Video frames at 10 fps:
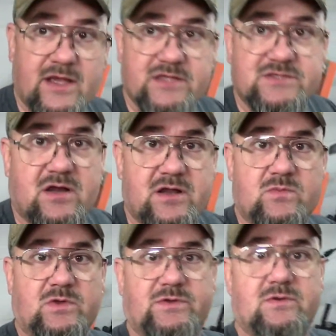get started
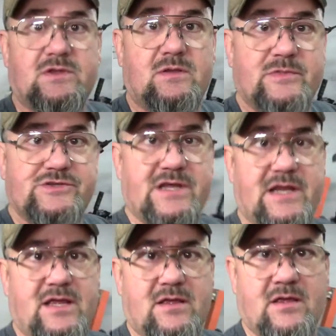and we'll do a little
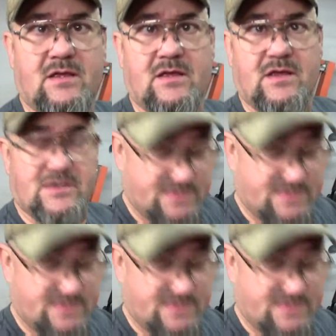machining because